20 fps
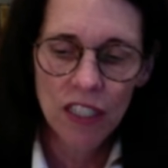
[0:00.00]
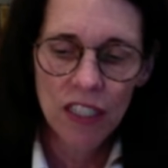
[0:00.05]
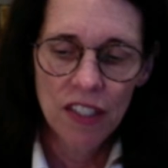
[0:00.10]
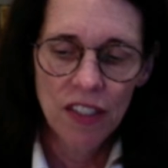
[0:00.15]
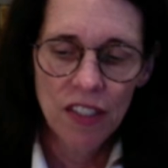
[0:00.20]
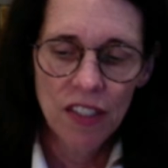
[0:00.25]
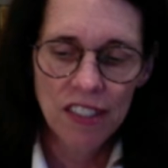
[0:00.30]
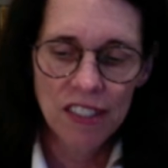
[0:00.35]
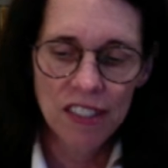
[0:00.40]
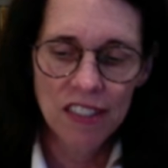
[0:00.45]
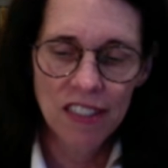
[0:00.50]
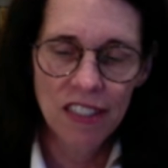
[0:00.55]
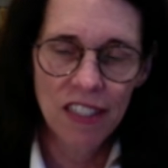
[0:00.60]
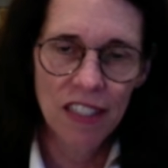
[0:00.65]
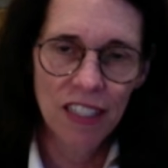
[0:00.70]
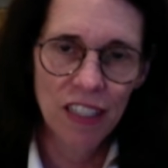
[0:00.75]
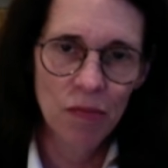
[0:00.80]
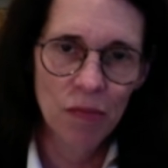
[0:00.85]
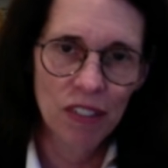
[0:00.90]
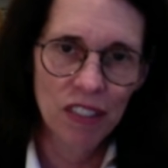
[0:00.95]
There's a study
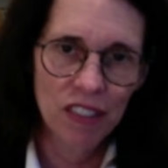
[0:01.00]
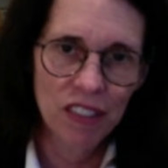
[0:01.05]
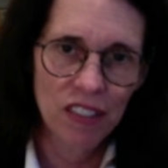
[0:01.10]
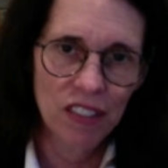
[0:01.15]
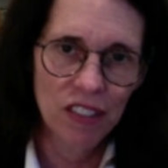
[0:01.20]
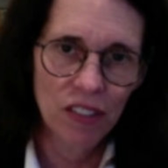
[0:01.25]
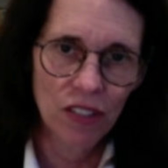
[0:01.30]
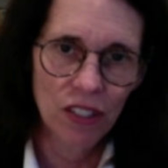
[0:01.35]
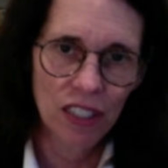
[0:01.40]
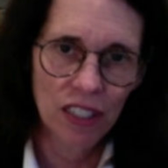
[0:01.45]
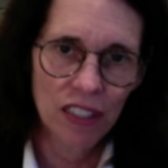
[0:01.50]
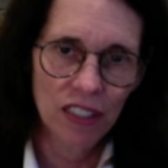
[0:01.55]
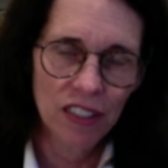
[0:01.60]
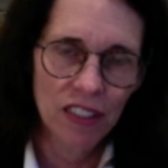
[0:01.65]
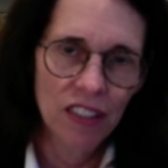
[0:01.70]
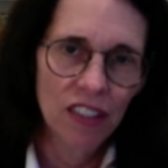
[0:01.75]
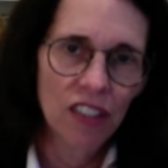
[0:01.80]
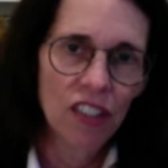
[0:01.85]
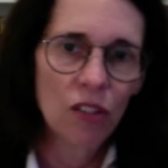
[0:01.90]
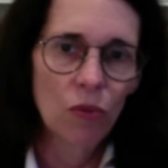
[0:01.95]
in Minnesota
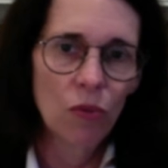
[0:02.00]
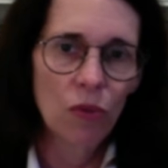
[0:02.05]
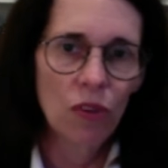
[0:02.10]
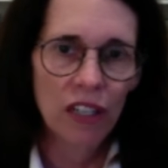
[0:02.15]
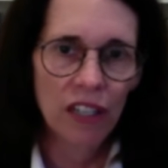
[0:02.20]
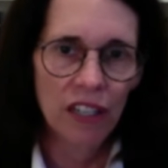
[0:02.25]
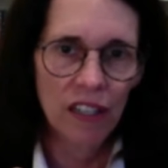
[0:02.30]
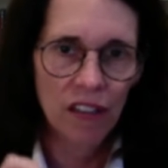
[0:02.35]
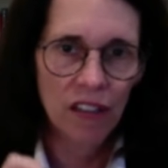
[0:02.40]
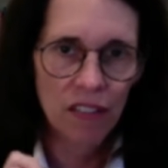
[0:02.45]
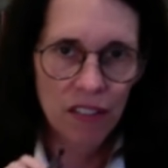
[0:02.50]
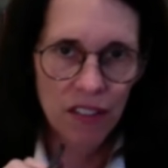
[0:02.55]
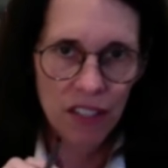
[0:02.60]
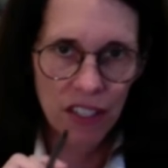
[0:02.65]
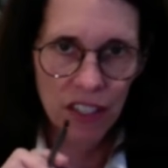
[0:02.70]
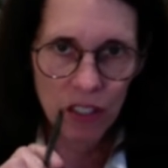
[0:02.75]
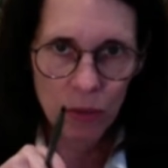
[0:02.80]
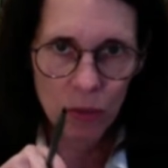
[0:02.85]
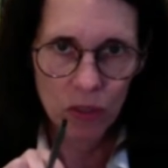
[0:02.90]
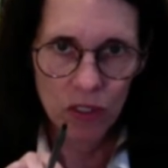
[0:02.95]
where
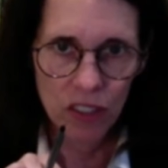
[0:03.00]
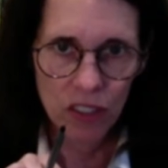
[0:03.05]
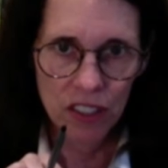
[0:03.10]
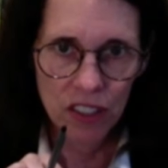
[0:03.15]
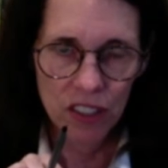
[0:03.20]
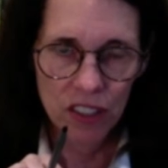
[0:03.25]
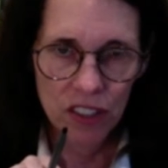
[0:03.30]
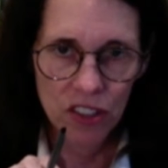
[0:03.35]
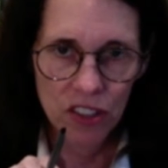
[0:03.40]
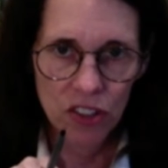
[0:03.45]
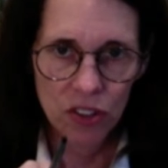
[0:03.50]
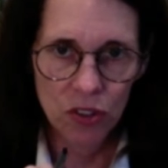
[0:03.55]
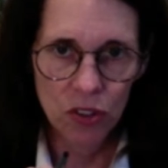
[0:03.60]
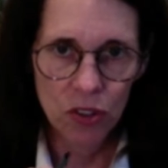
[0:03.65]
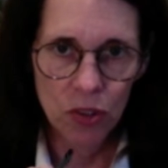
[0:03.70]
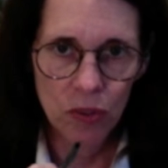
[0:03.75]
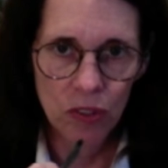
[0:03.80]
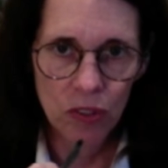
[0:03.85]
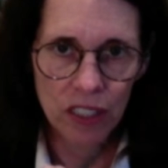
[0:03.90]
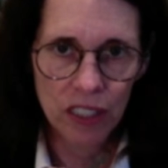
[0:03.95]
healthcare workers
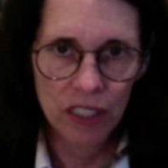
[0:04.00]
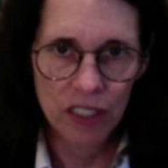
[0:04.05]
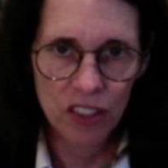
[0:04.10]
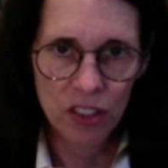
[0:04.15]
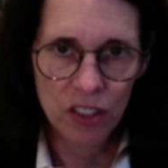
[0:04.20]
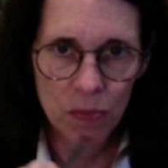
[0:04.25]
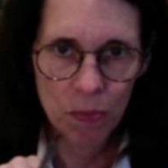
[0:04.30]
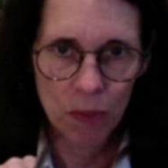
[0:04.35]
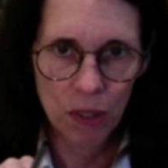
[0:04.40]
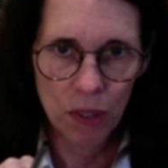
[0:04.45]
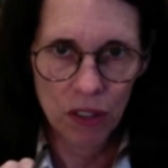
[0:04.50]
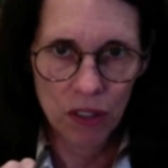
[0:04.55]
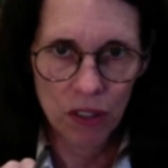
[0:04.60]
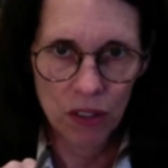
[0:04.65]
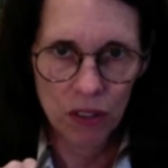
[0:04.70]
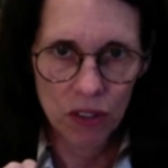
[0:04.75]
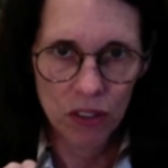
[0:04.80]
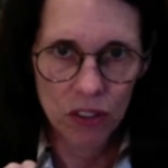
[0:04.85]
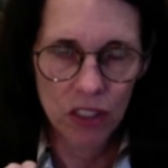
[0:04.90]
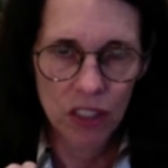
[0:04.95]
who are
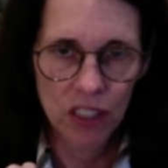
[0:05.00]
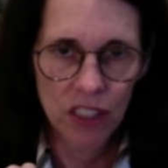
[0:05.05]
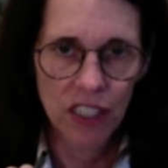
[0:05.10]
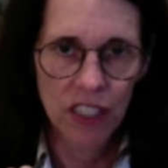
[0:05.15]
exposed